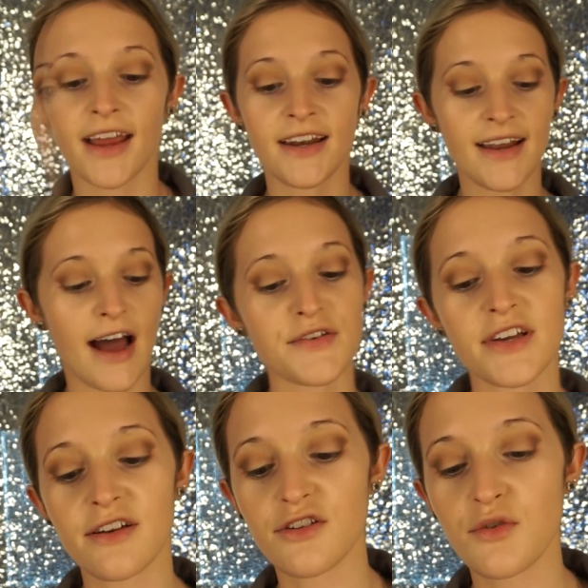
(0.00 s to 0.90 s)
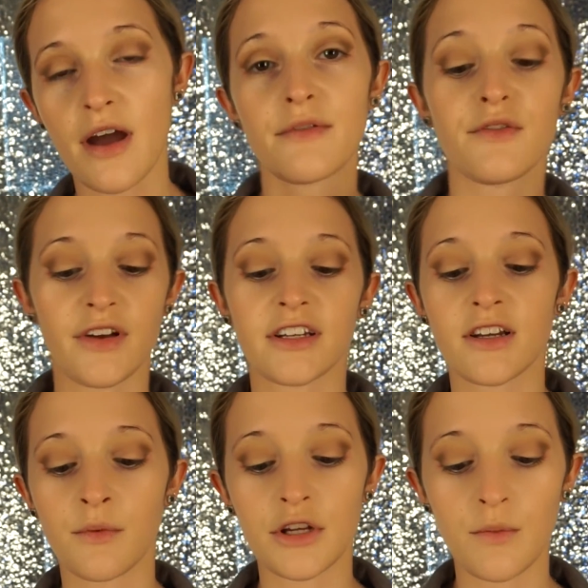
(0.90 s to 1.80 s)
Now that you have your face
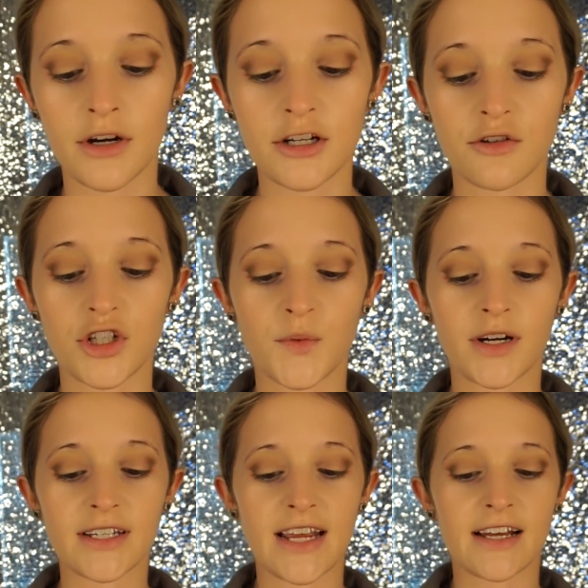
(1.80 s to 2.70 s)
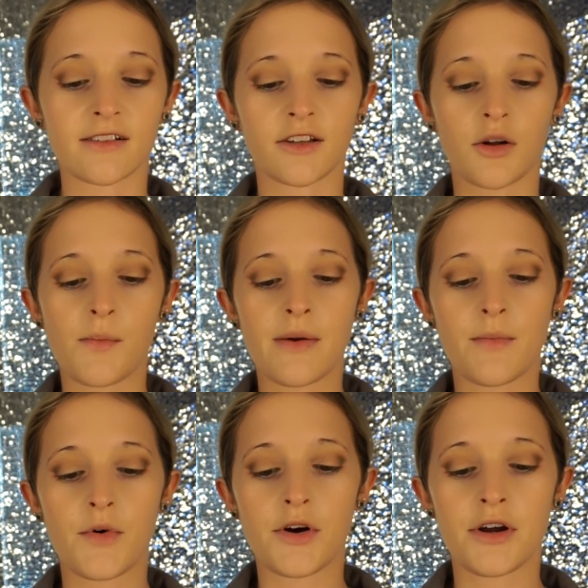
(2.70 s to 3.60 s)
done, what you want to do is you want to take a little bit
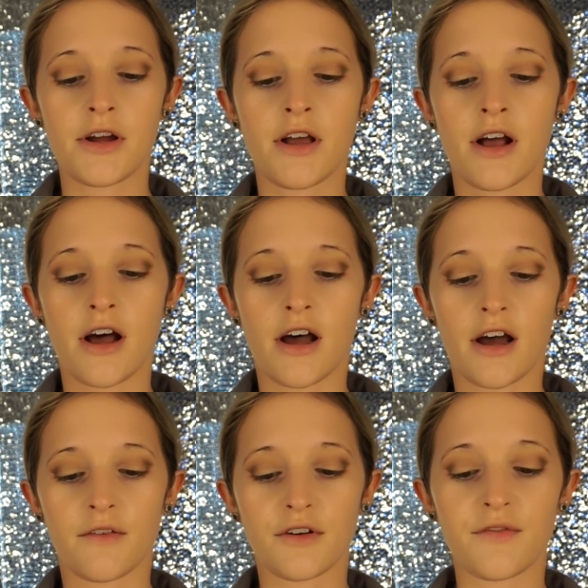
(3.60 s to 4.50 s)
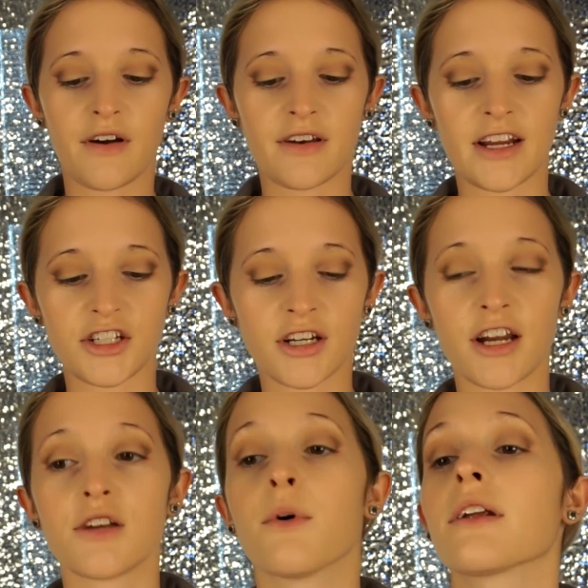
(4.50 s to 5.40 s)
more of your foundation and
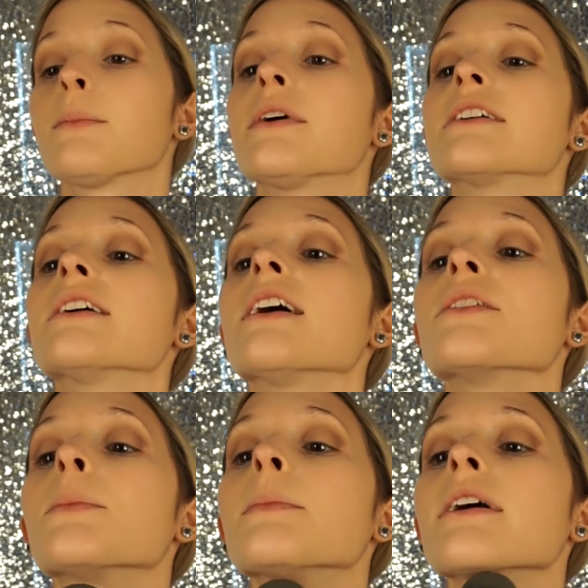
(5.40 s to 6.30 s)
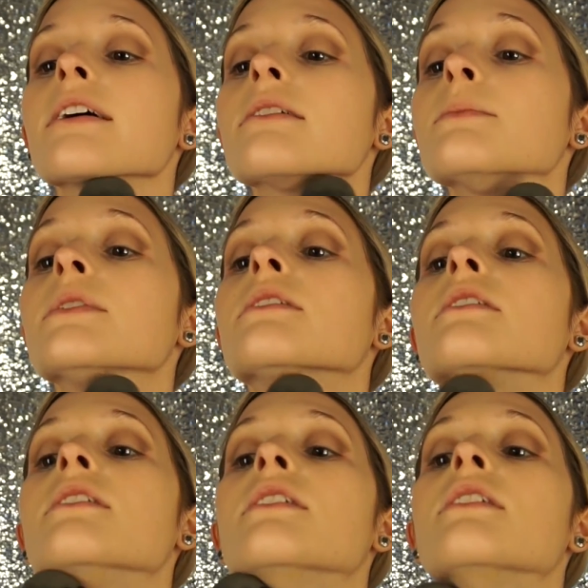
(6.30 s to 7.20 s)
you want to put it on the bottom
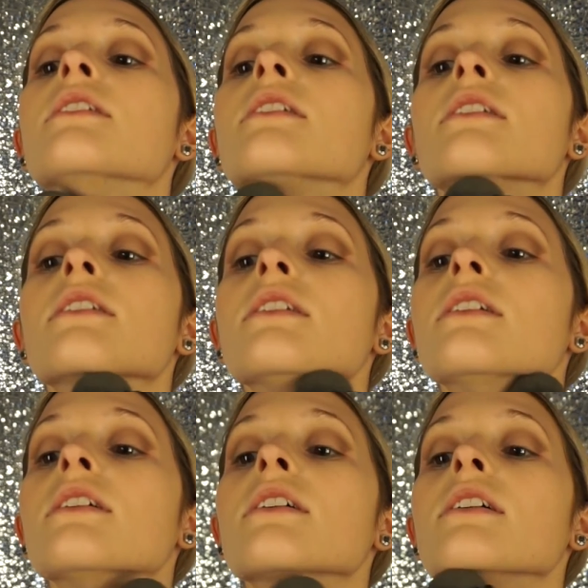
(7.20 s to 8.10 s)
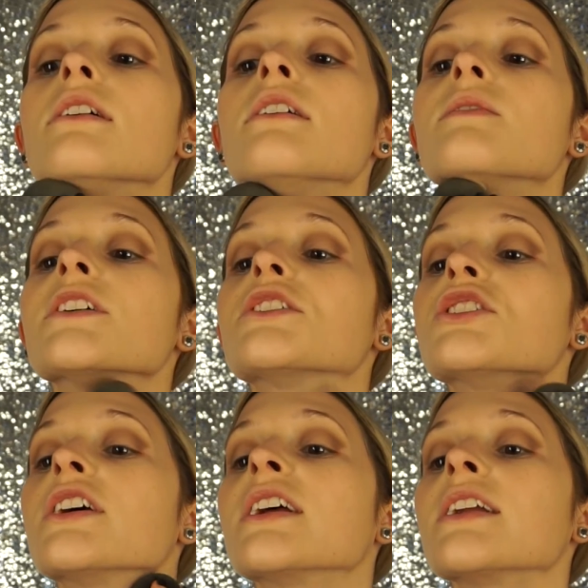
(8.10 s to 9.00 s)
of your
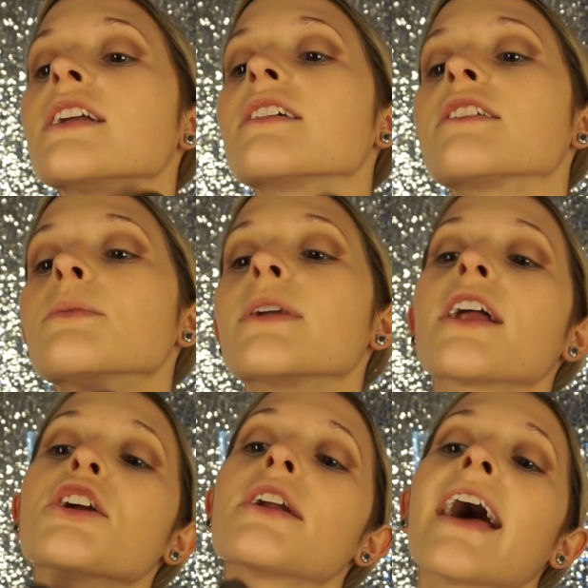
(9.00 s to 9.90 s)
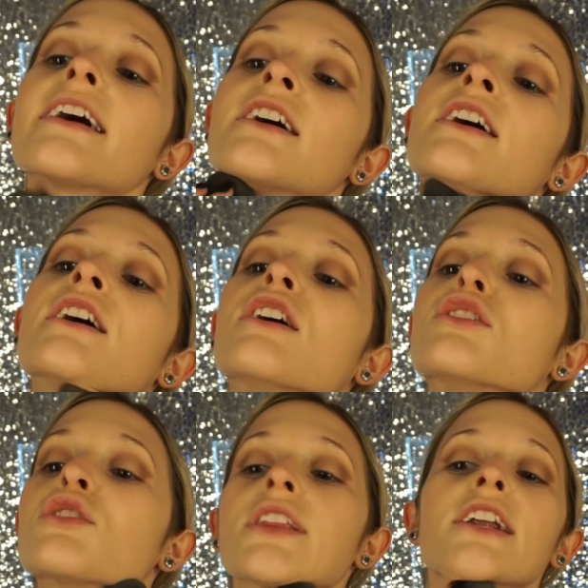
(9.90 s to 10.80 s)
chin and a little bit on your neck
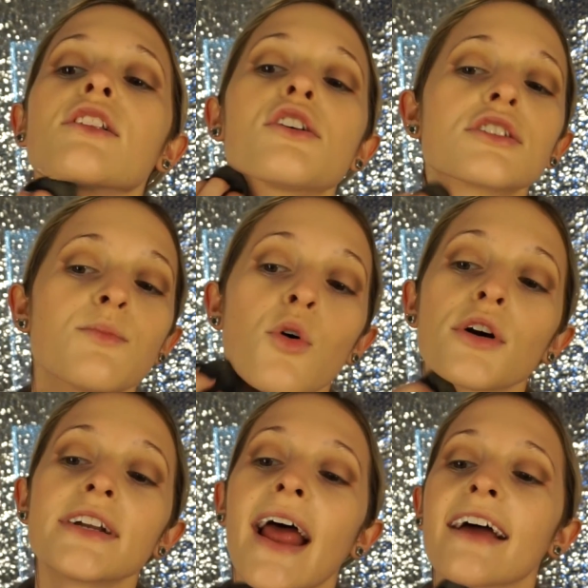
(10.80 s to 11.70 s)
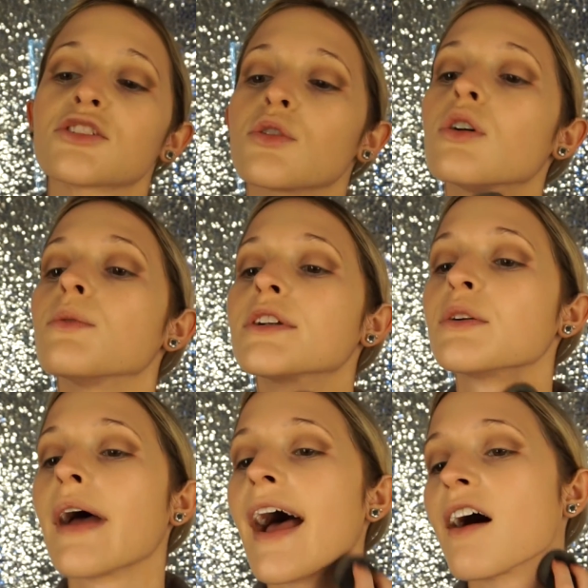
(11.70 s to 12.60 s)
so that it looks more natural when you
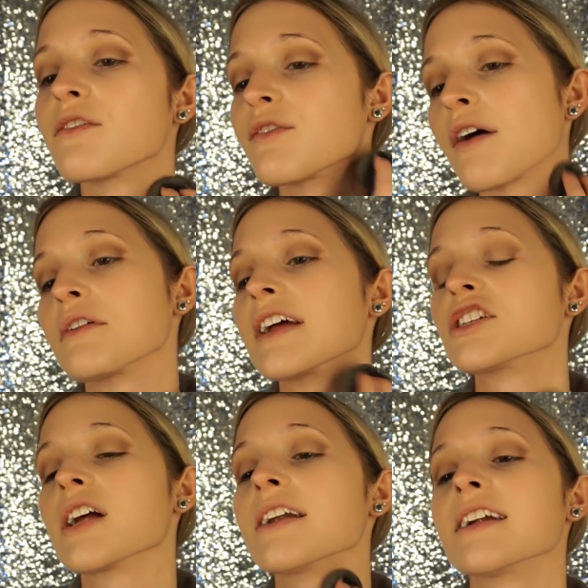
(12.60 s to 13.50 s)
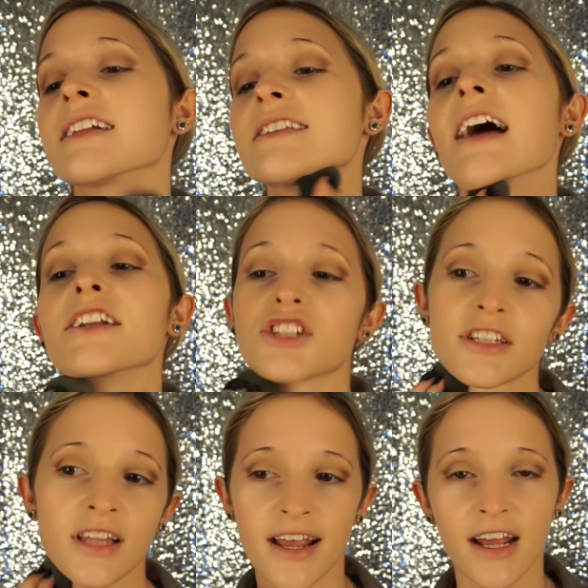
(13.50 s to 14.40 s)
have foundation on and it's not
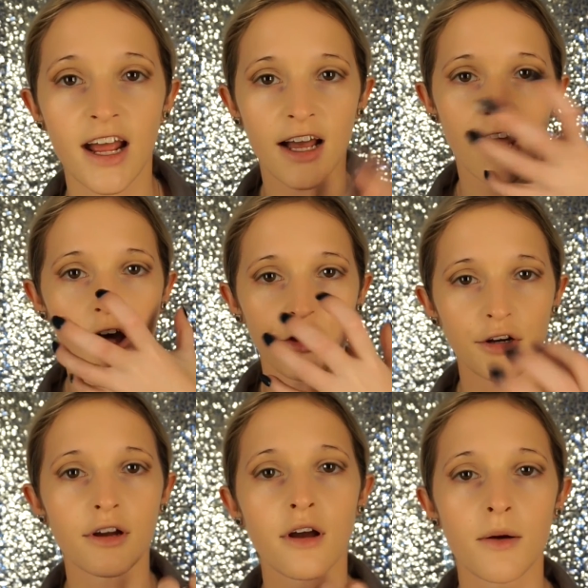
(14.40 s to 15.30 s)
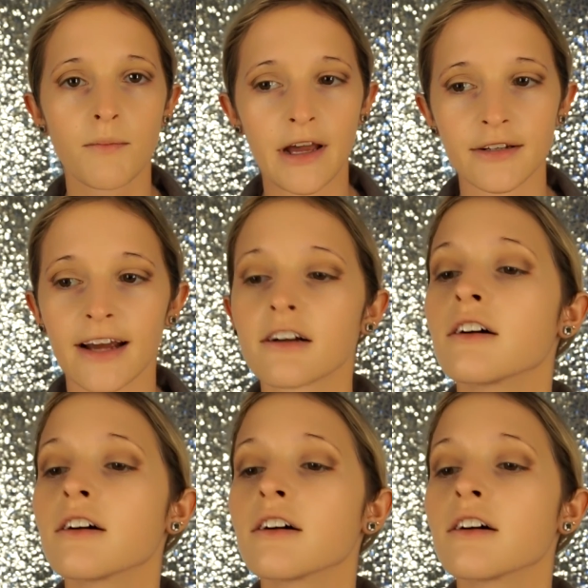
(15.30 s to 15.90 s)
just like color pale neck.